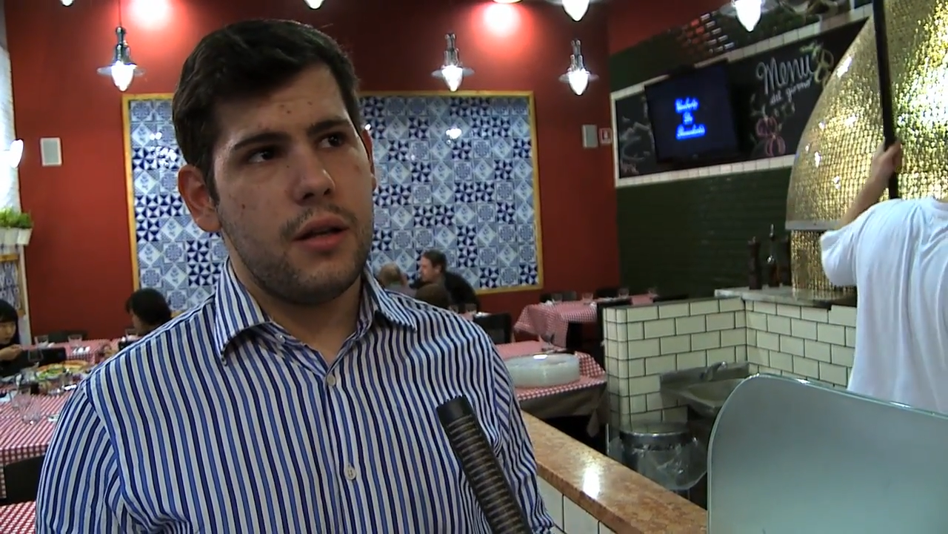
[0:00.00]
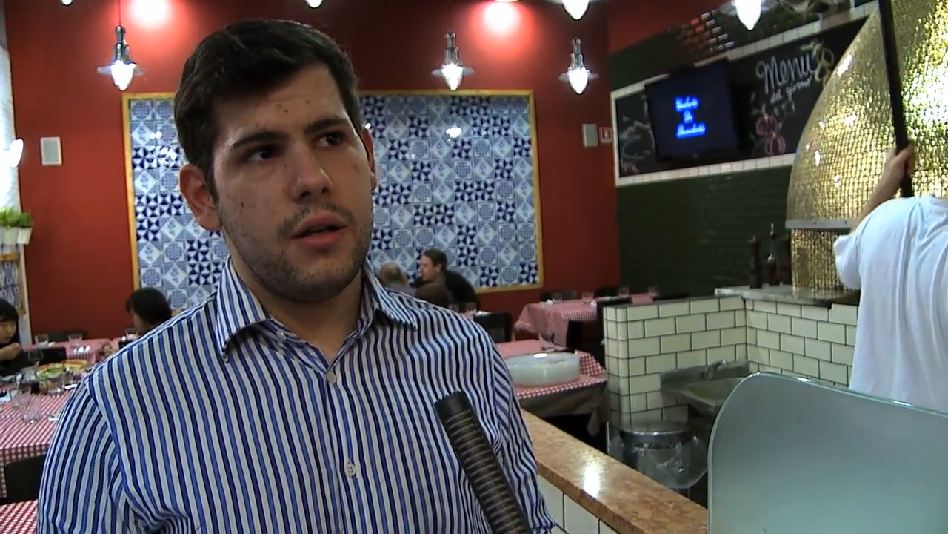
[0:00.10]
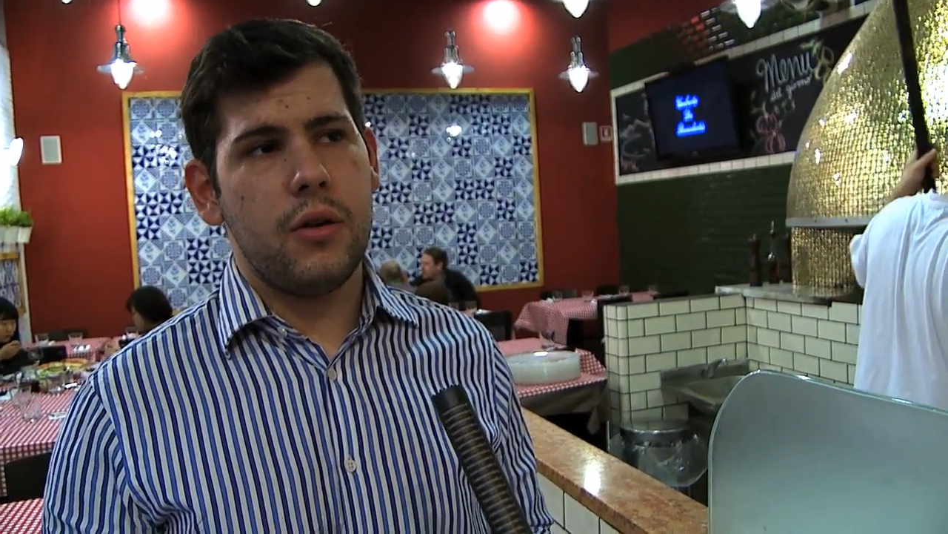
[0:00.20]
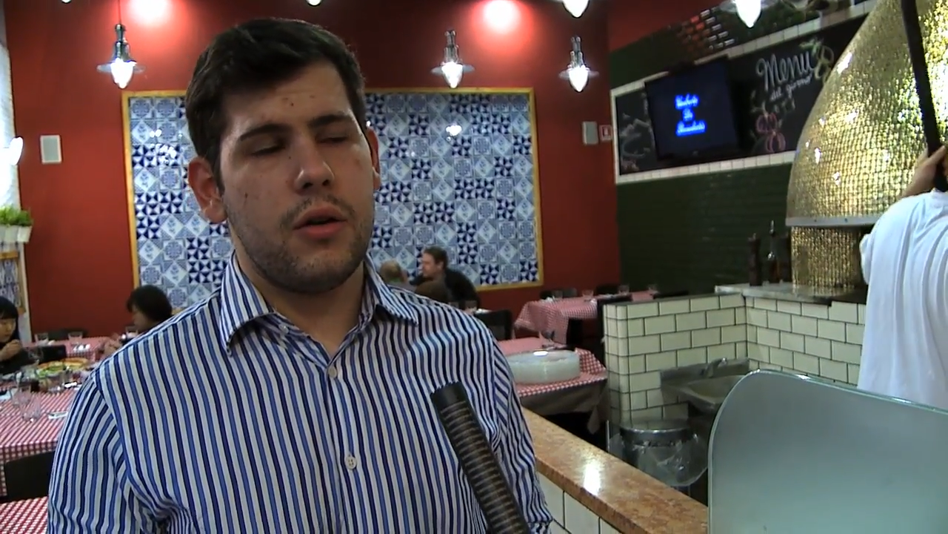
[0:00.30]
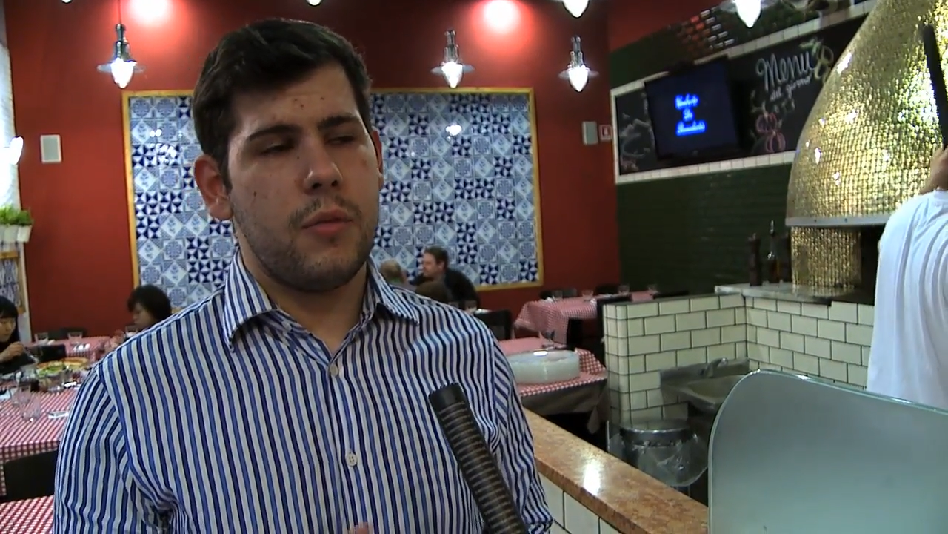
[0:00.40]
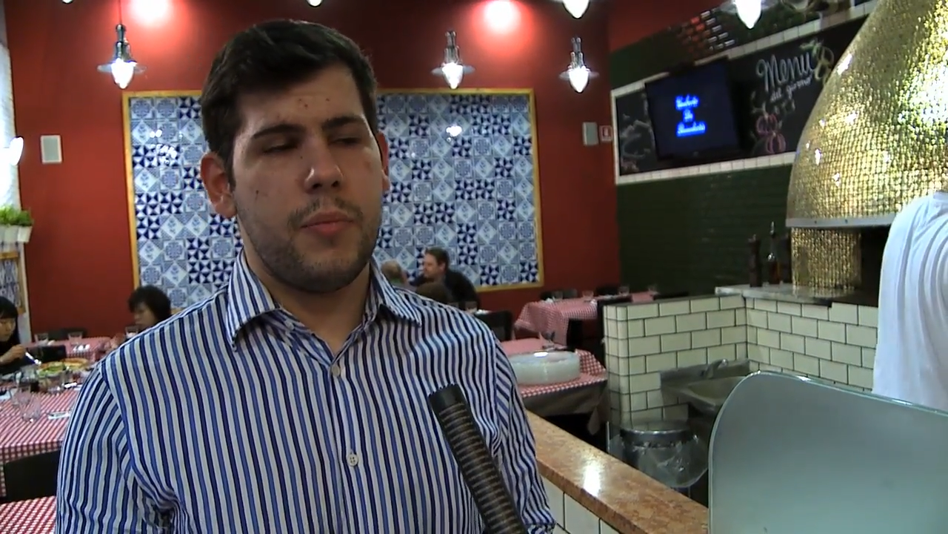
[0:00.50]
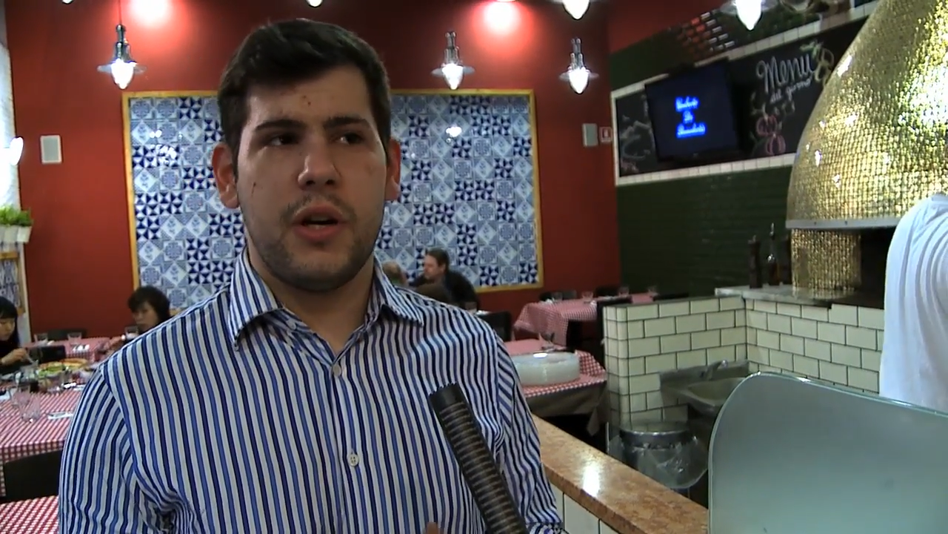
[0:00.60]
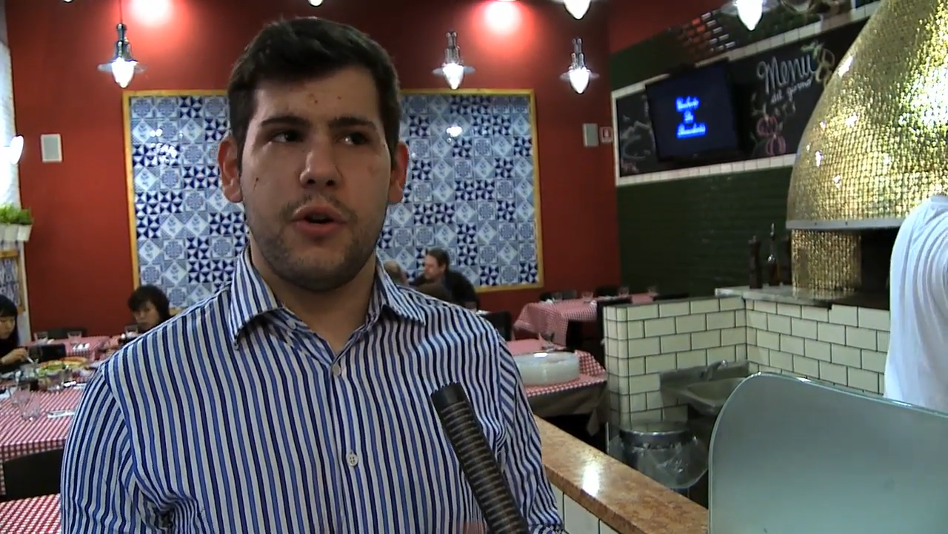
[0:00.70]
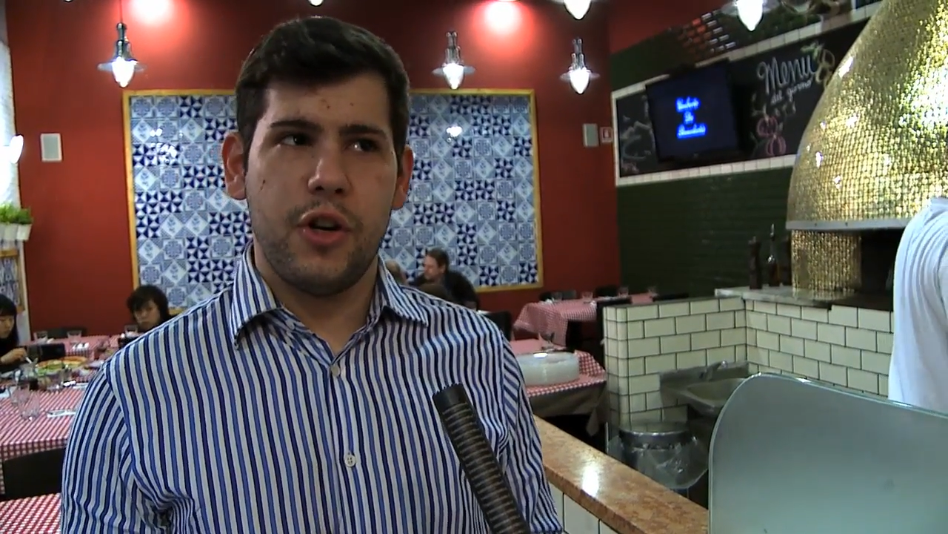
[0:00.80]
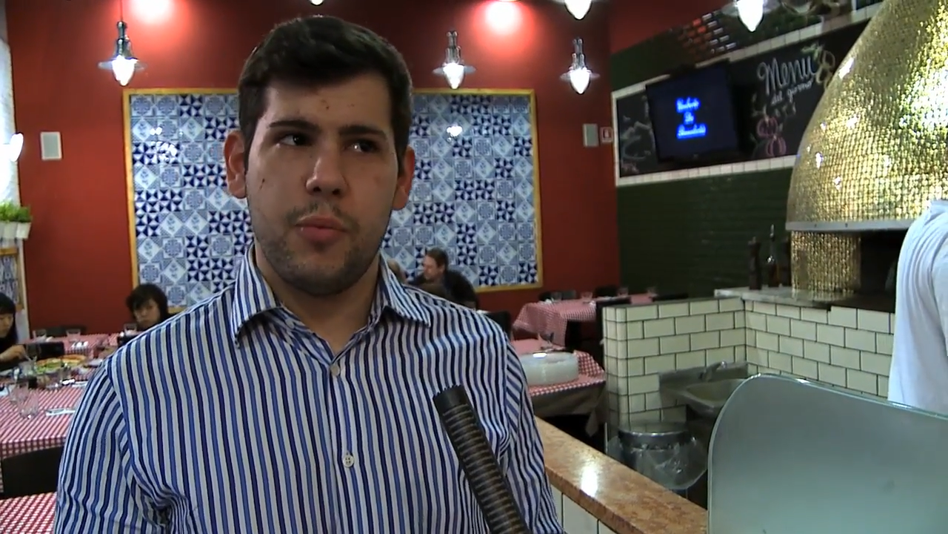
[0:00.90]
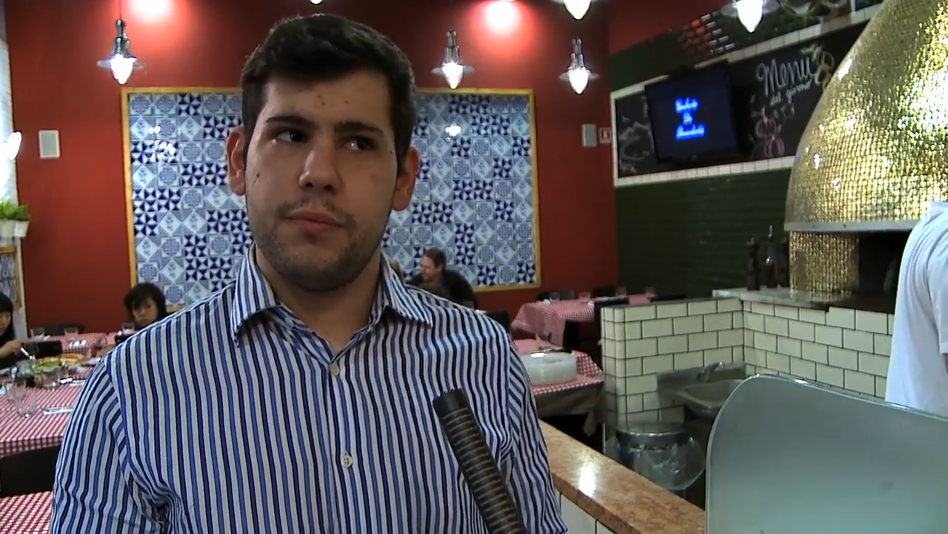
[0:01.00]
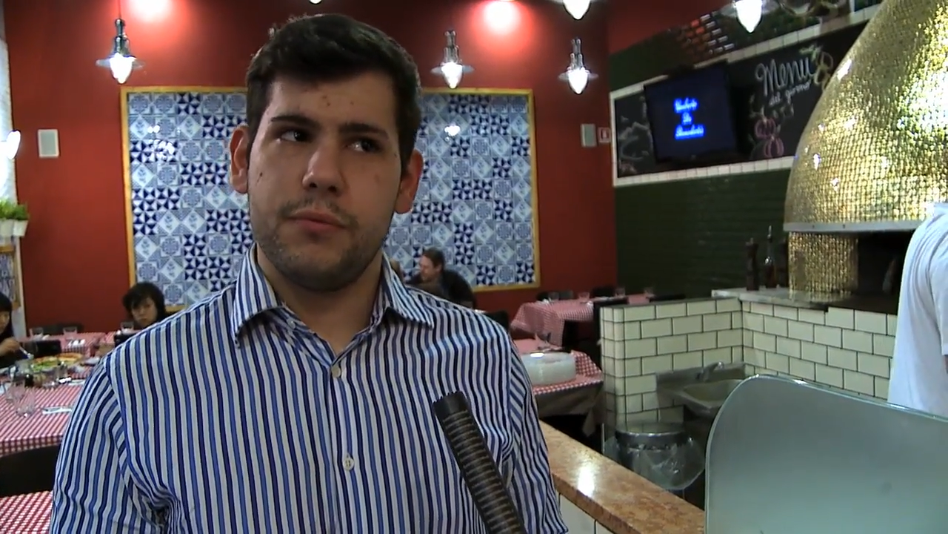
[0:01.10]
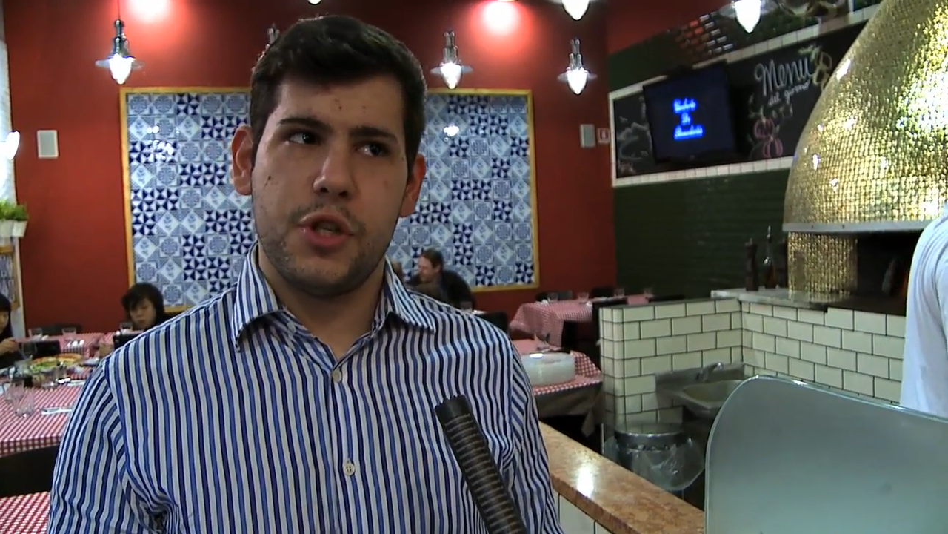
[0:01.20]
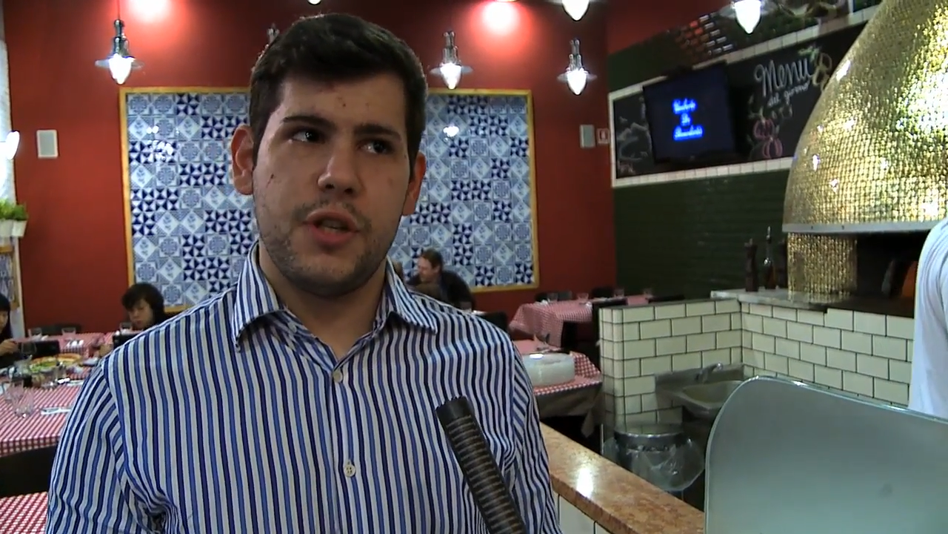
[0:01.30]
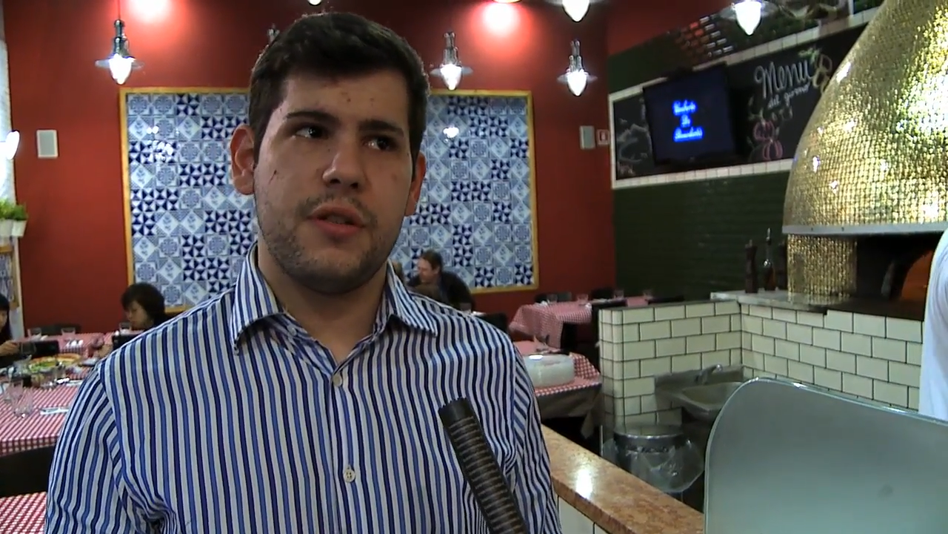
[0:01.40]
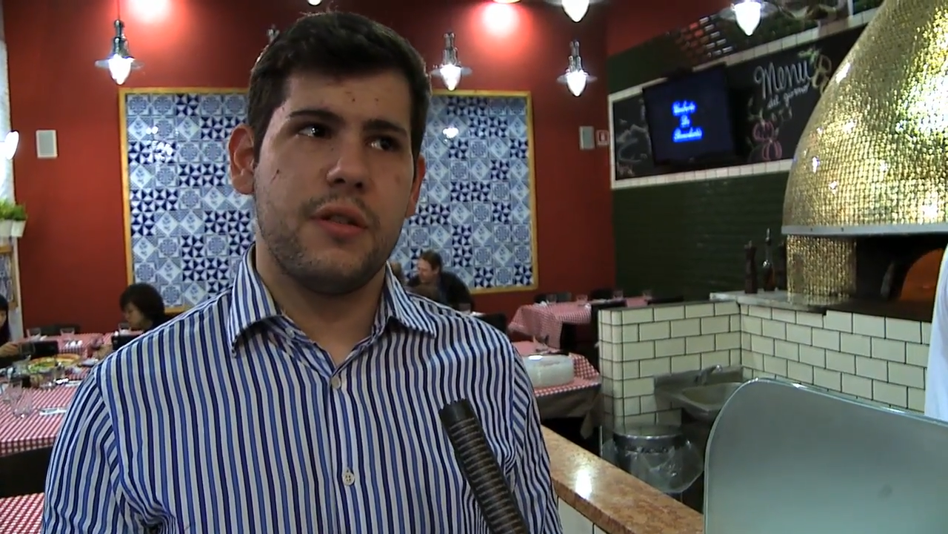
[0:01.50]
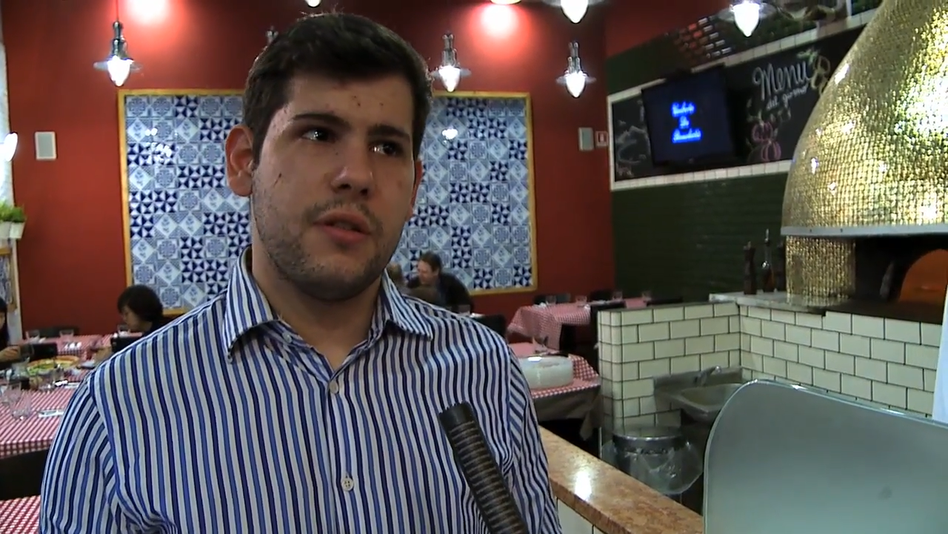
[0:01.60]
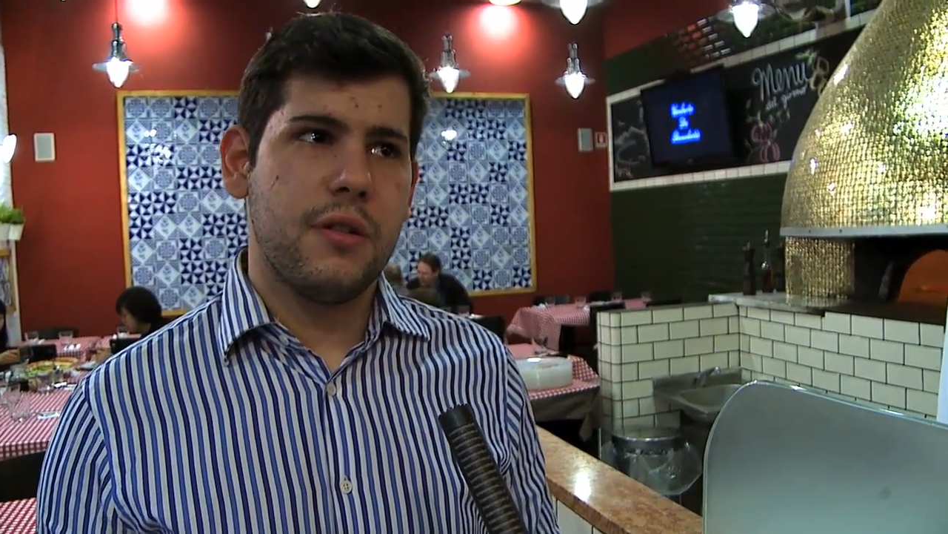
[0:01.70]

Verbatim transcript: or Pecorino cheese.